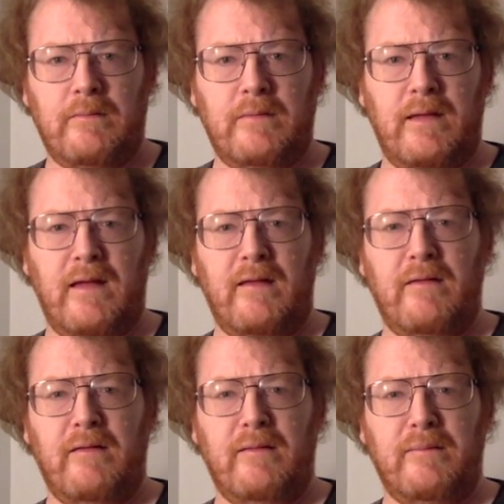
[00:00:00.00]
and
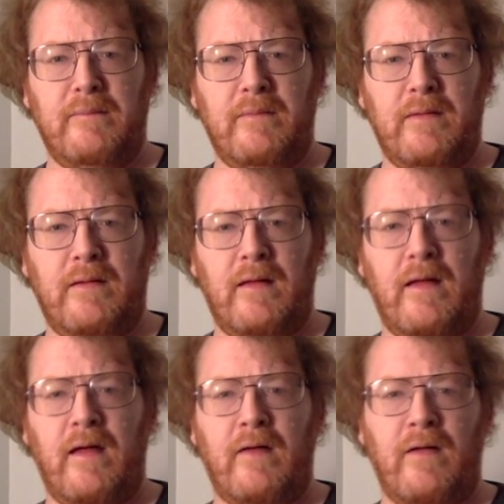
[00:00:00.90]
um,
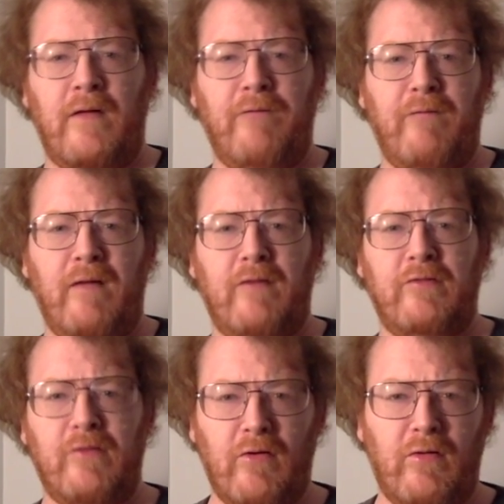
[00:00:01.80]
I'll, I'll, I'll
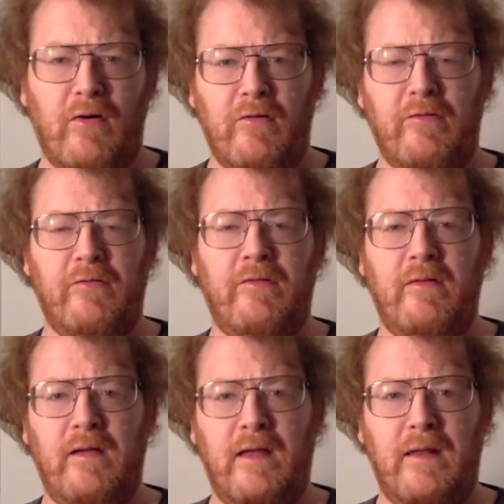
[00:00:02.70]
show those
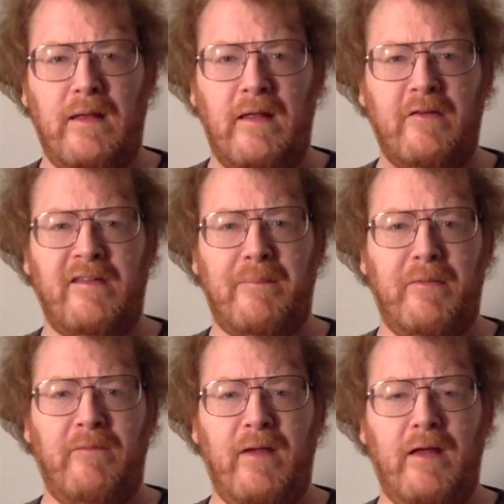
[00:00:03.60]
in in a
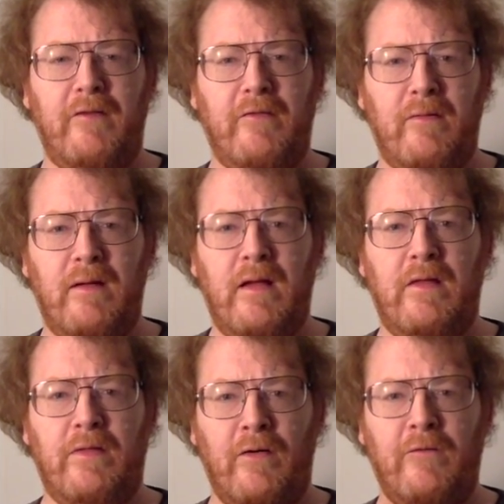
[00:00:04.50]
separate video. So
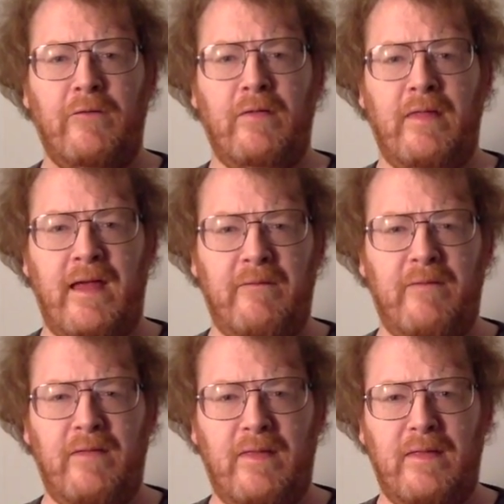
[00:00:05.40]
those that
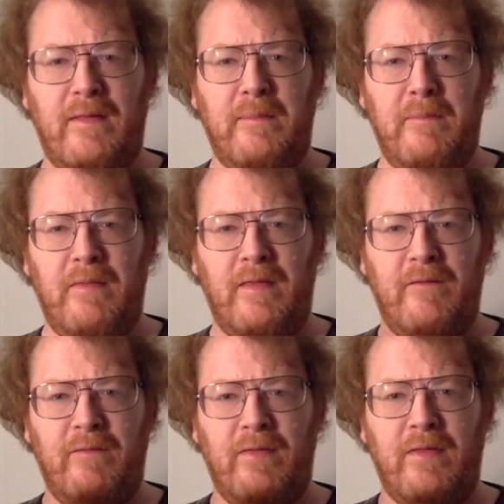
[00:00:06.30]
the
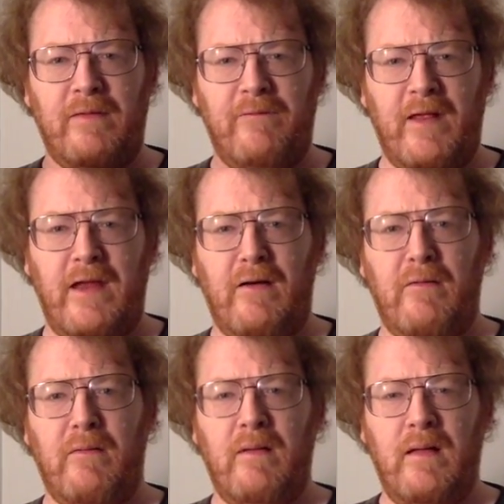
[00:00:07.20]
the, the
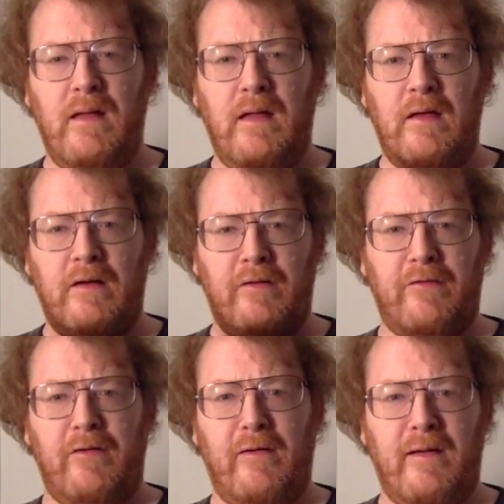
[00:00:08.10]
video
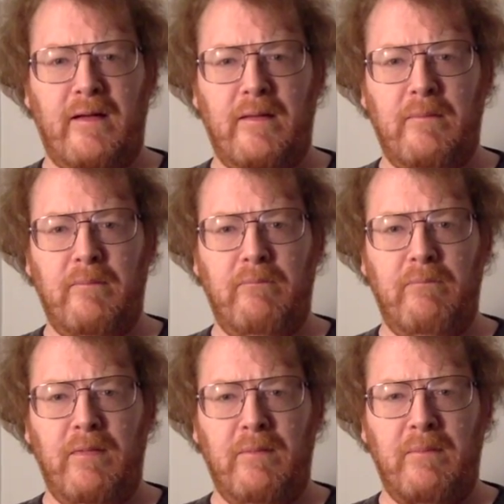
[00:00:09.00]
concerning
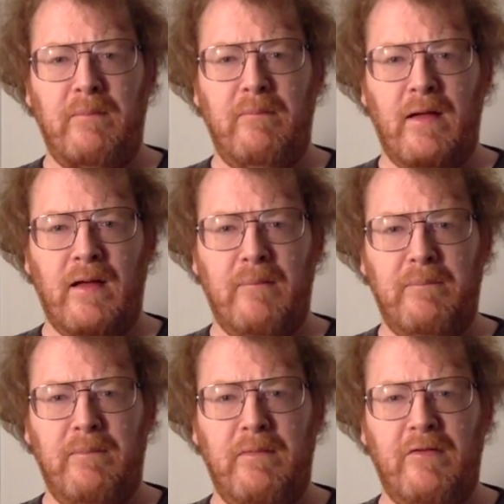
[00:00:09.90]
mu, uh,
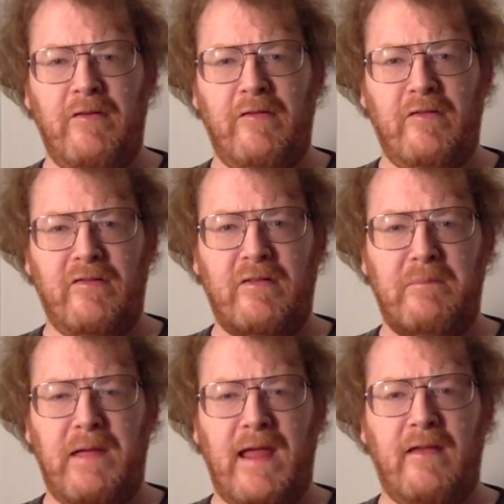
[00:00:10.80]
musicians
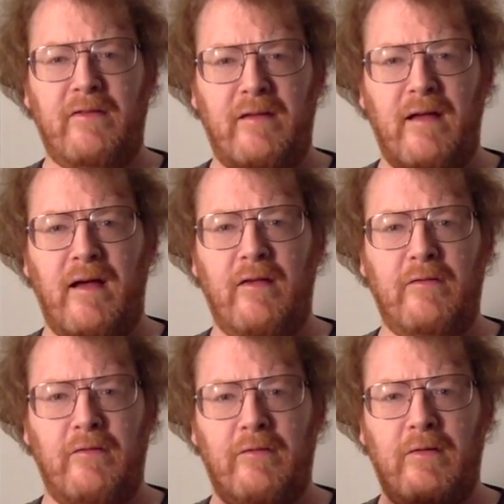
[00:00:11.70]
and bands and
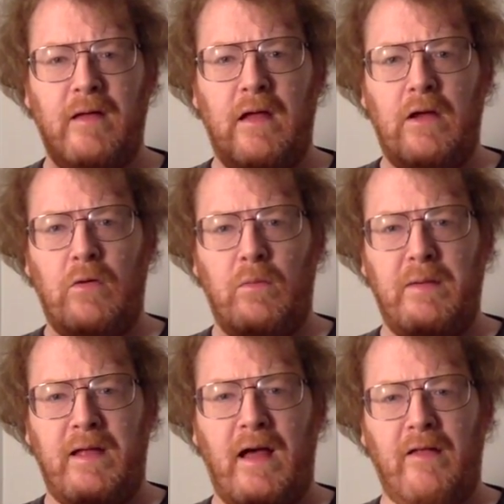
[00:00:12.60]
concerts will
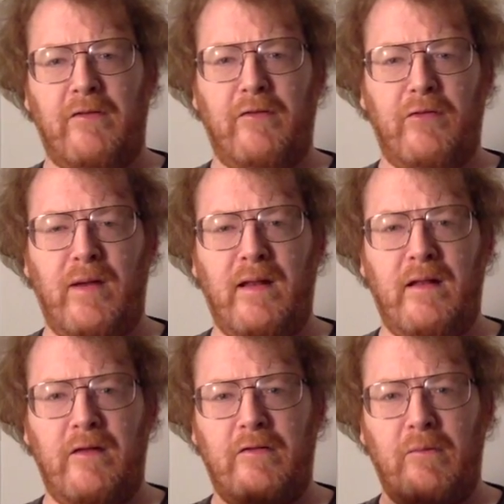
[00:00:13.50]
be concentrated
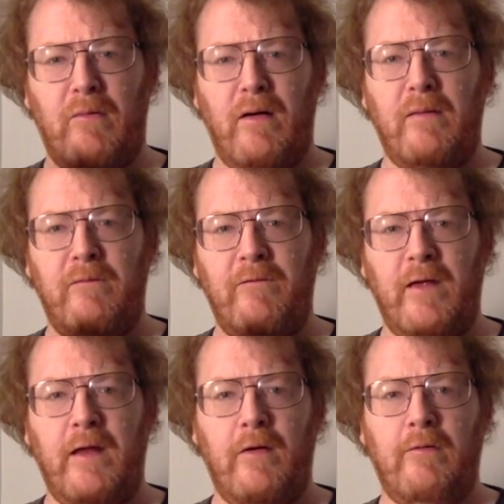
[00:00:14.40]
into one
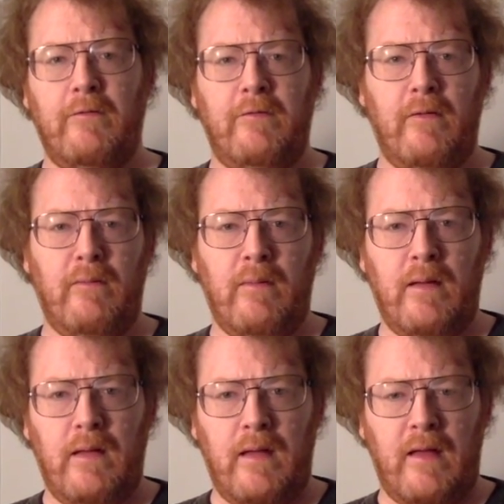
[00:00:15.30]
video. So
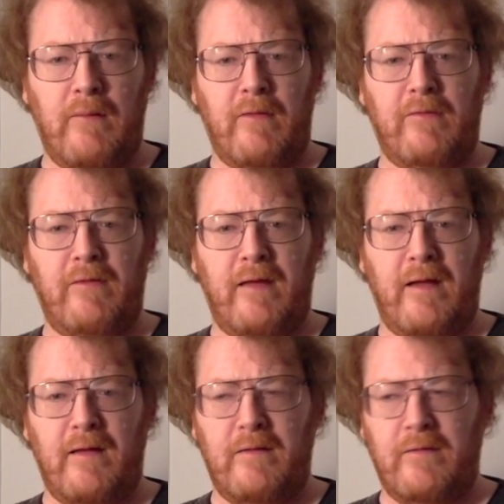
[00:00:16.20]
anyways, take
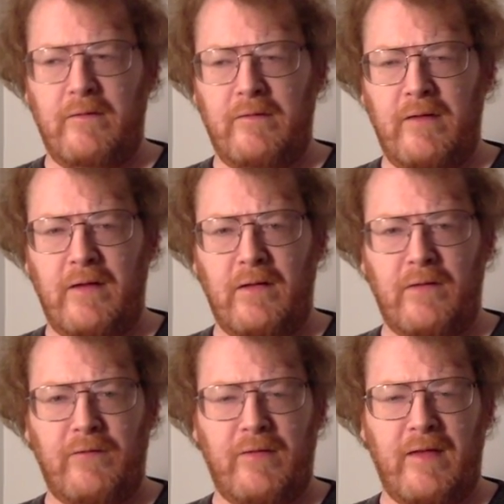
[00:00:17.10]
out take a look
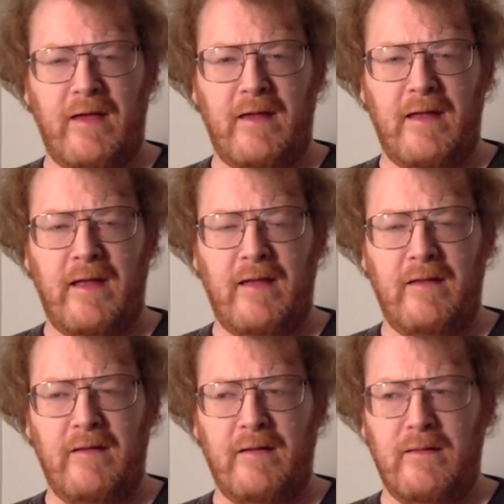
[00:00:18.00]
for that,
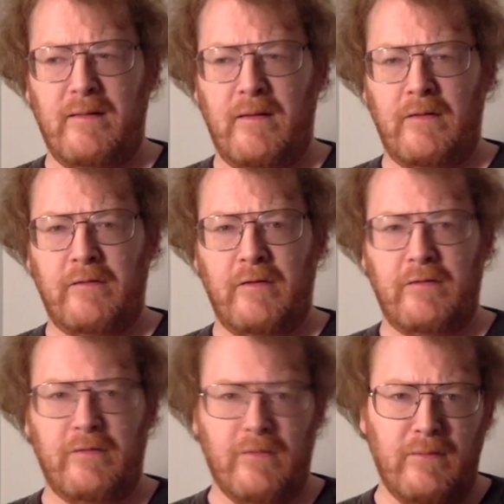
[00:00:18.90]
and uh, I'll see you
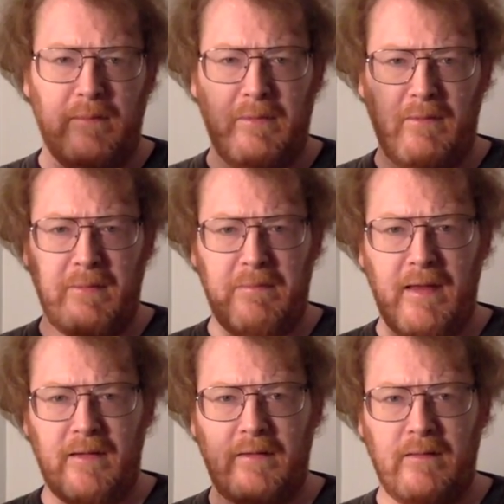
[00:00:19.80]
soon. I'll be right
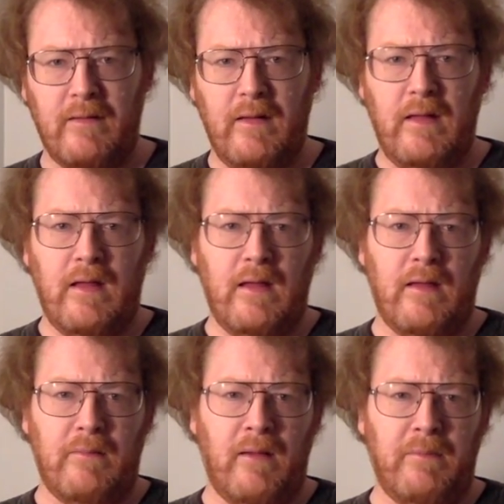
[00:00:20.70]
back.
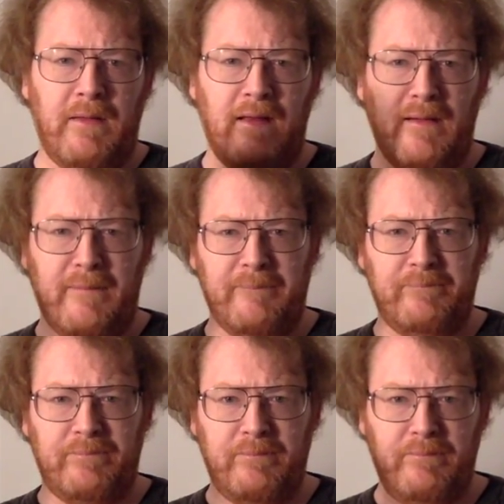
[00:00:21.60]
Uh, I'll be um,
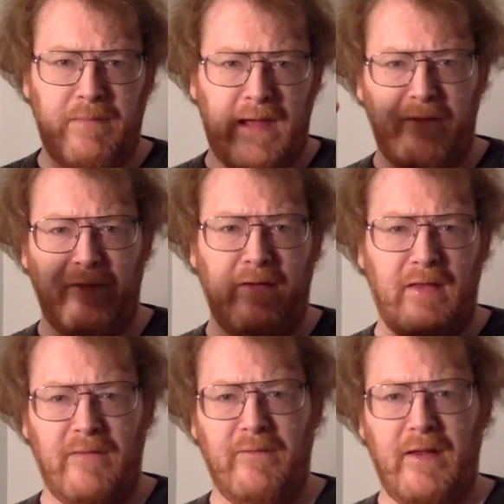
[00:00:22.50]
back with
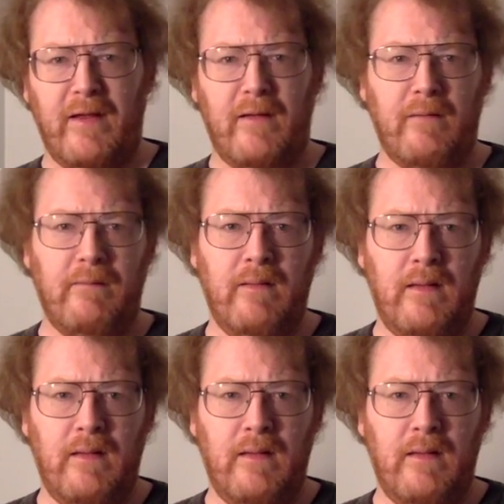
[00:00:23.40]
another video